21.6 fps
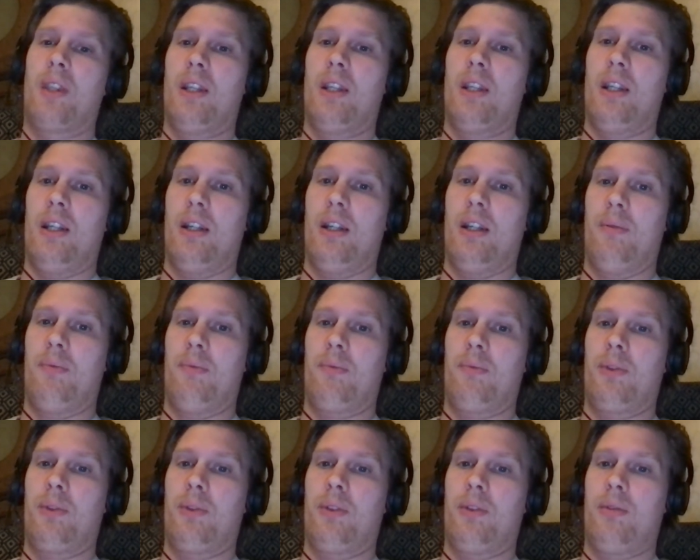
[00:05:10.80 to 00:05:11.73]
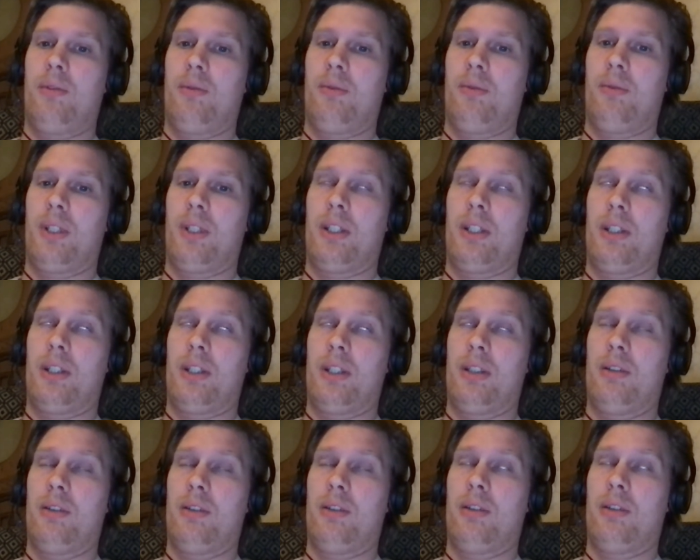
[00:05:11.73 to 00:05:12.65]
Um,
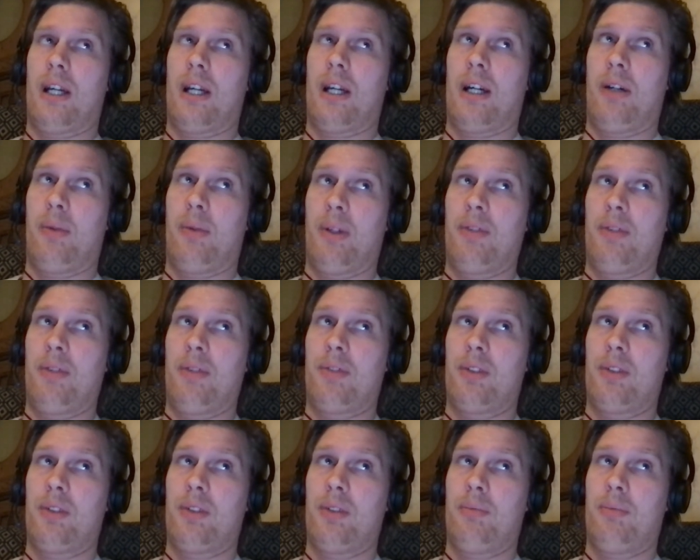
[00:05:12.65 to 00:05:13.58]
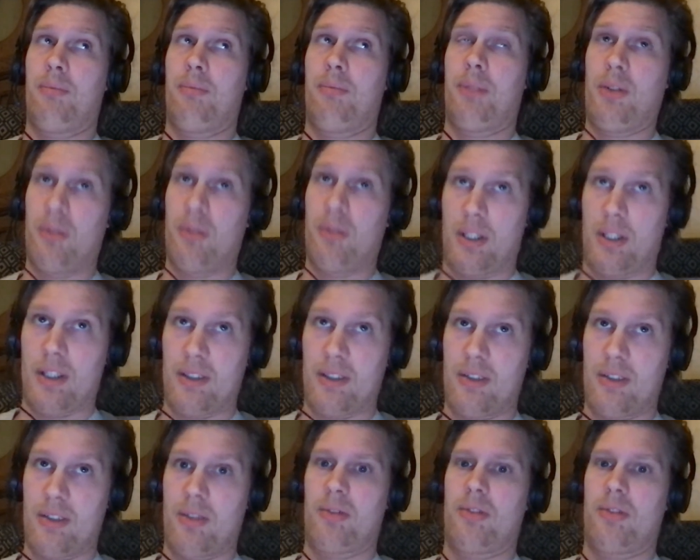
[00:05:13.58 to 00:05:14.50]
we, however, beyond
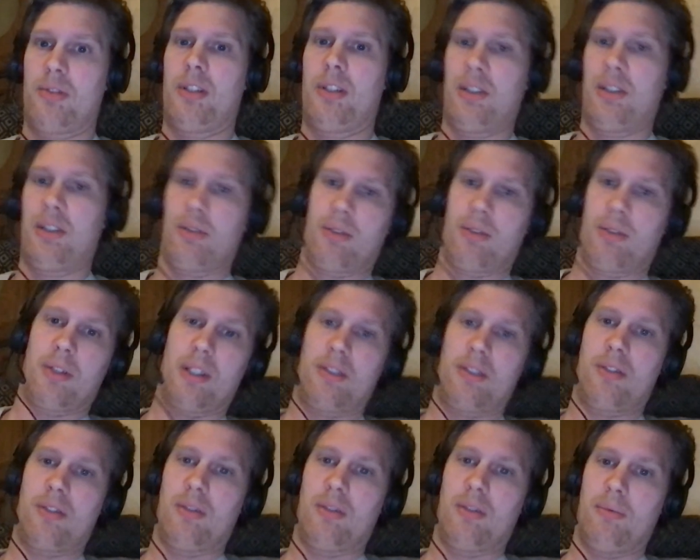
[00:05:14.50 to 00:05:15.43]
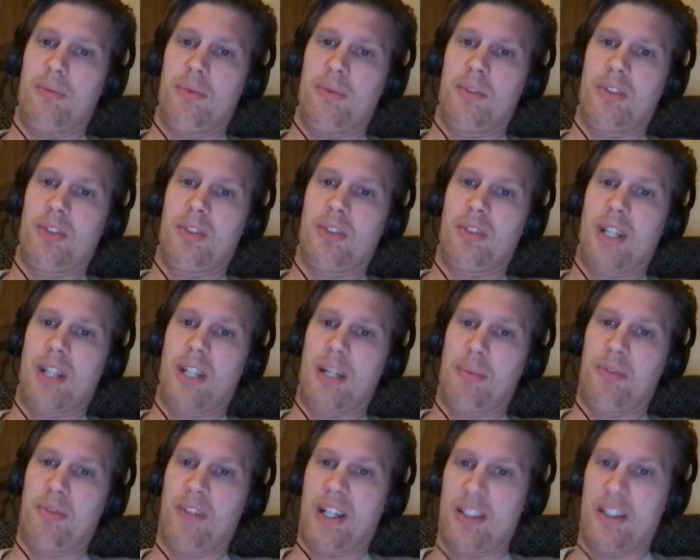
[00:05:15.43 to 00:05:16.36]
this, also need to create some
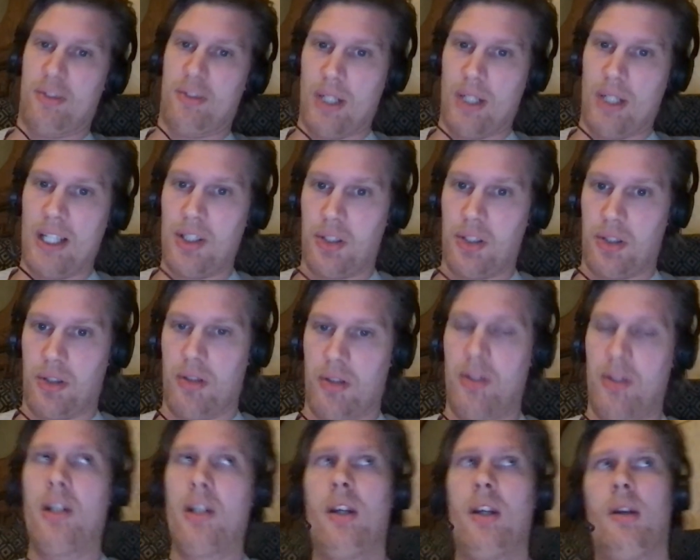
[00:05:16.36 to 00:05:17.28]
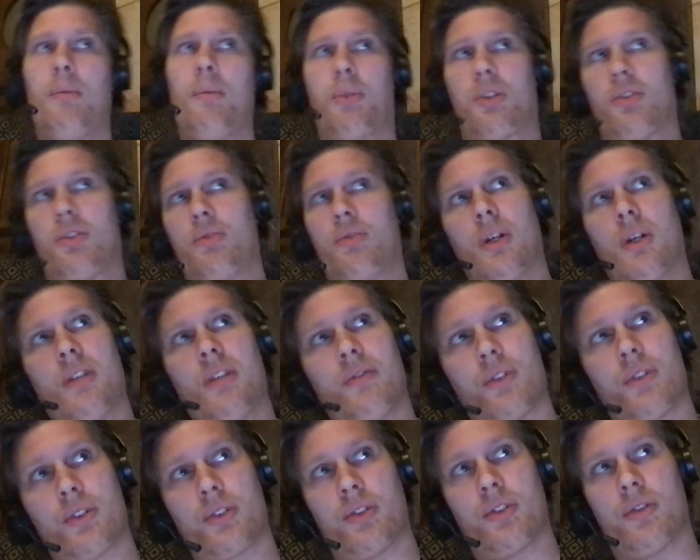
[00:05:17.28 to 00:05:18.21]
type of isolation, because one
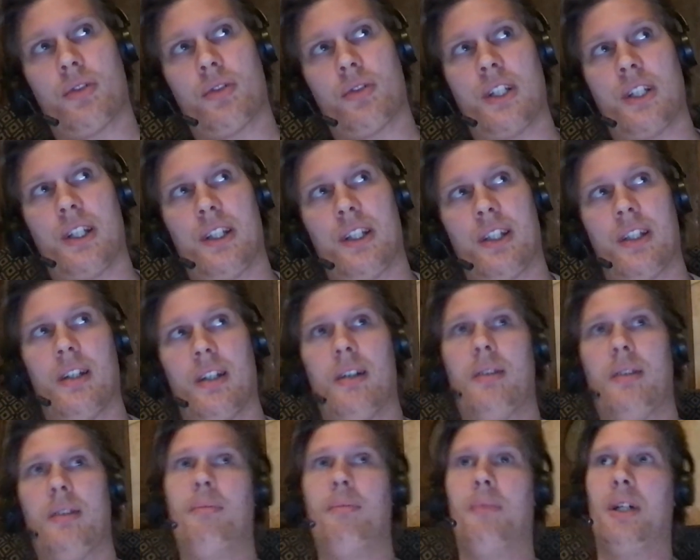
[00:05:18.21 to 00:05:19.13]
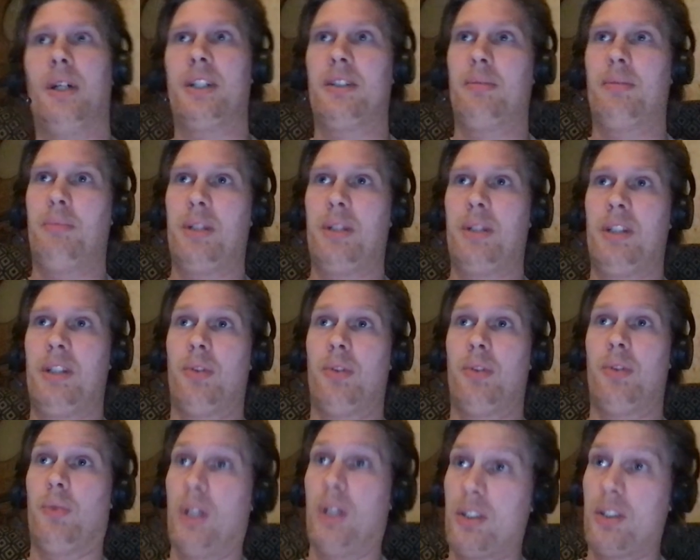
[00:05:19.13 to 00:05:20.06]
version of the data might be
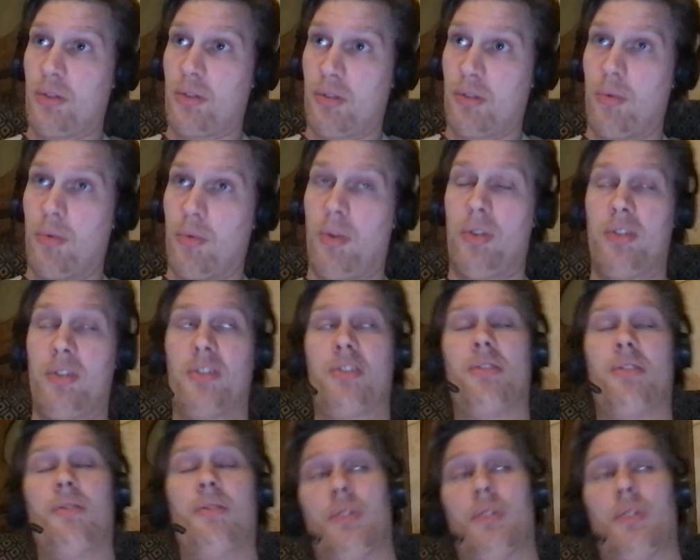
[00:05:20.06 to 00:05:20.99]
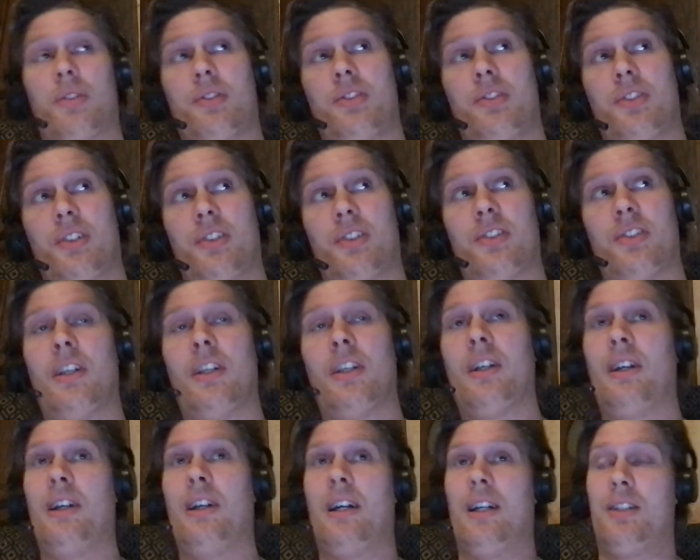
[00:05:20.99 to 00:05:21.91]
what one user wants versus
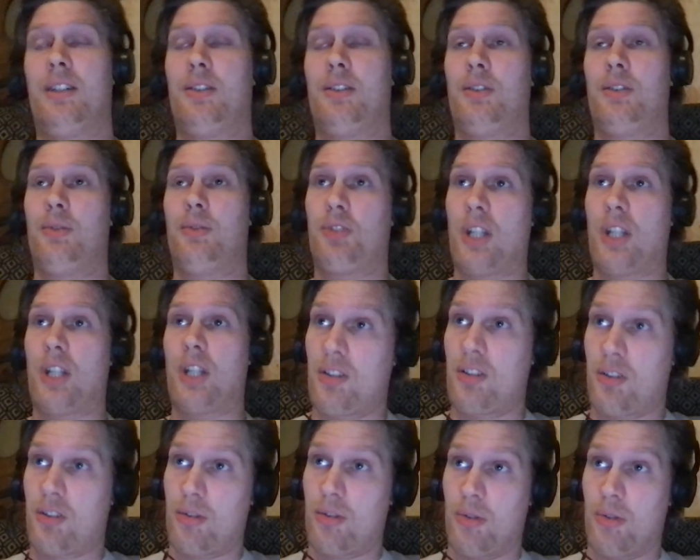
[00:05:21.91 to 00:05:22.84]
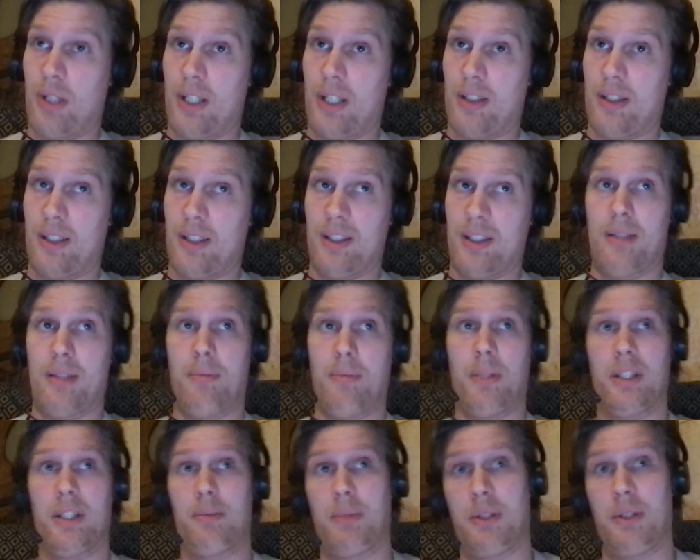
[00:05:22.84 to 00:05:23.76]
a new change to that data
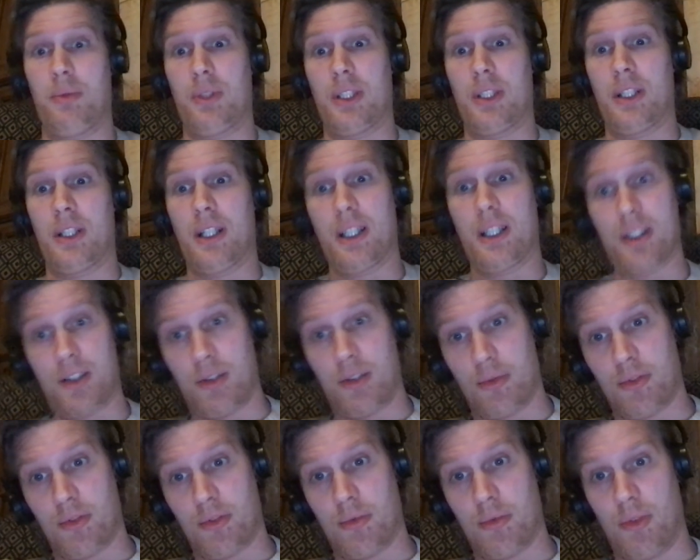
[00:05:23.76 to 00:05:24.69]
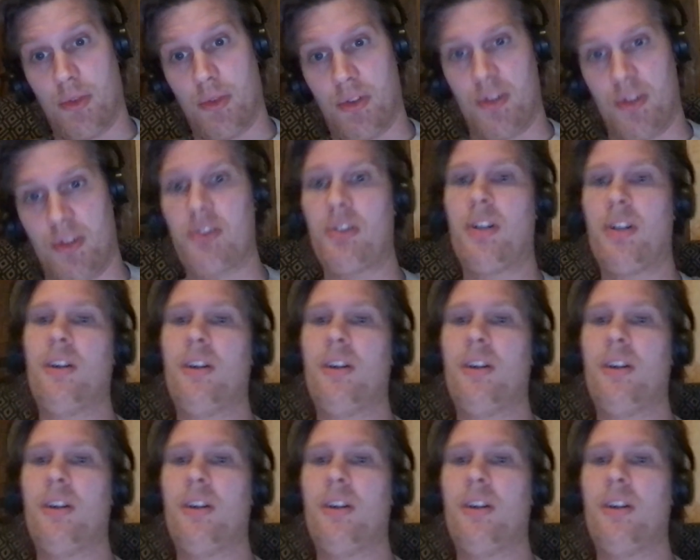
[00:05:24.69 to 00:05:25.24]
might be what another user wants.